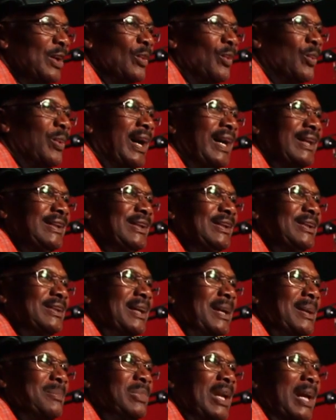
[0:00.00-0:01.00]
why did
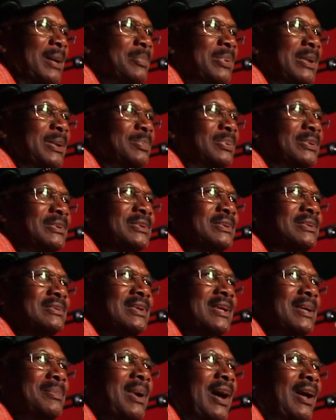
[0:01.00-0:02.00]
black people
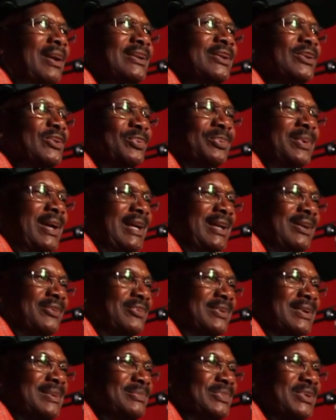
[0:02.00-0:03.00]
come all this way
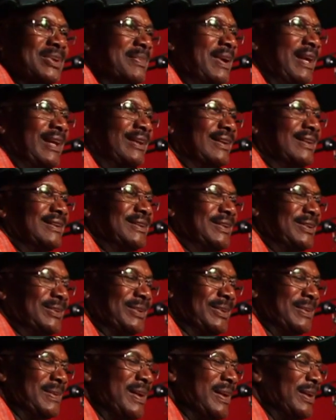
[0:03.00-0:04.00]
from Jamaica to